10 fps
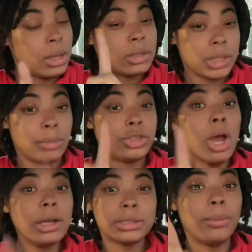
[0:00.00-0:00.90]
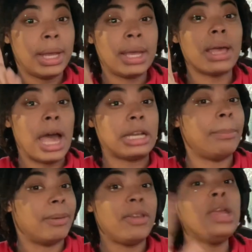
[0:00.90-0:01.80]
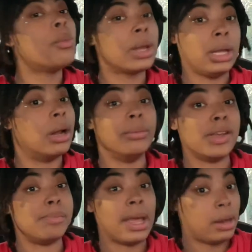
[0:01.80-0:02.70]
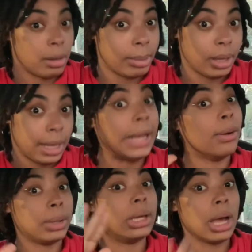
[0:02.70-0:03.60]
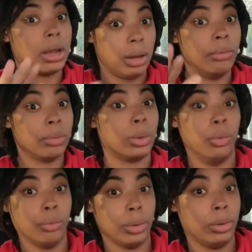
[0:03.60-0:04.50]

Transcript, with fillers: So Charles going to get caught up if he really don't nip that in the bud. He going to get caught up for real, for real.